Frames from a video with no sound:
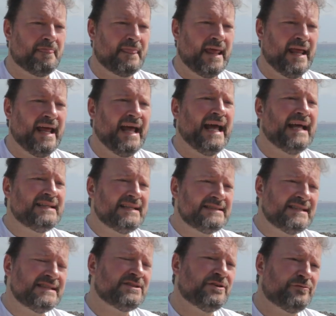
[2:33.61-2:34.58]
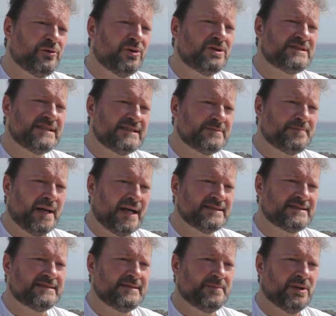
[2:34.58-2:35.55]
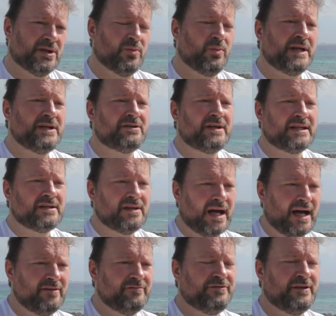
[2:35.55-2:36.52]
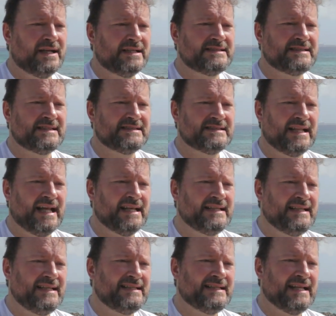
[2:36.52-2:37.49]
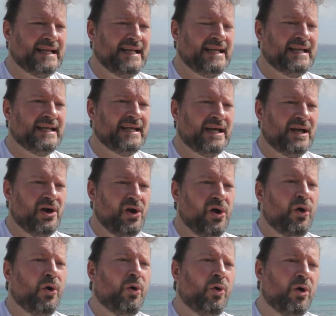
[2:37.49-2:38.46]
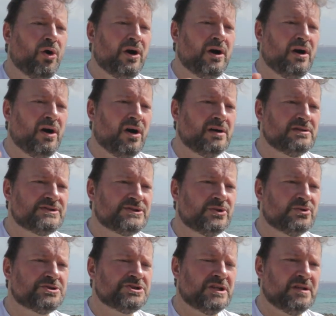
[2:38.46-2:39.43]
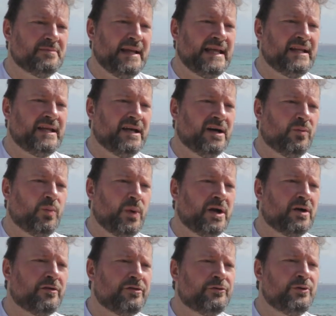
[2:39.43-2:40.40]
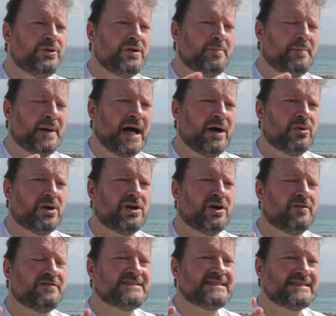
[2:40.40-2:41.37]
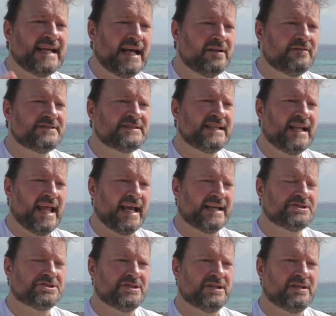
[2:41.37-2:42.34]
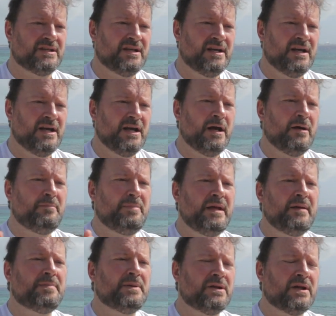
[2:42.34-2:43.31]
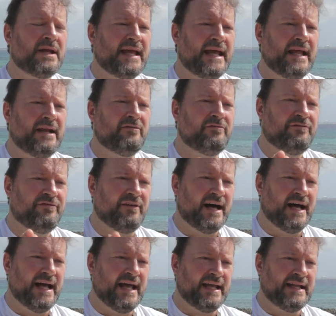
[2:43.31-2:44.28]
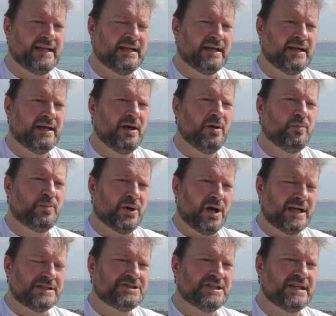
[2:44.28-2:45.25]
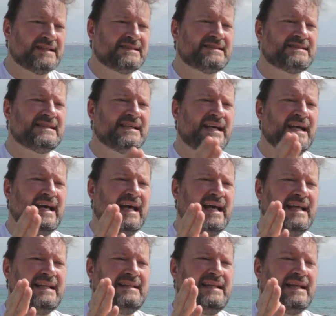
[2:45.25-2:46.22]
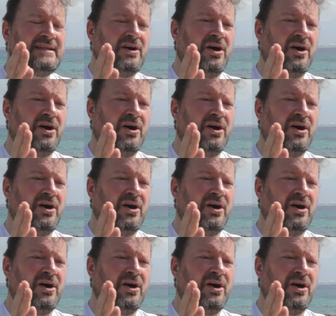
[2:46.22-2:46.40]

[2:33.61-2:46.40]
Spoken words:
And this is, of course, is possible, whether at conferences like d10e or on social media, where through the power of self-selection, people can find projects that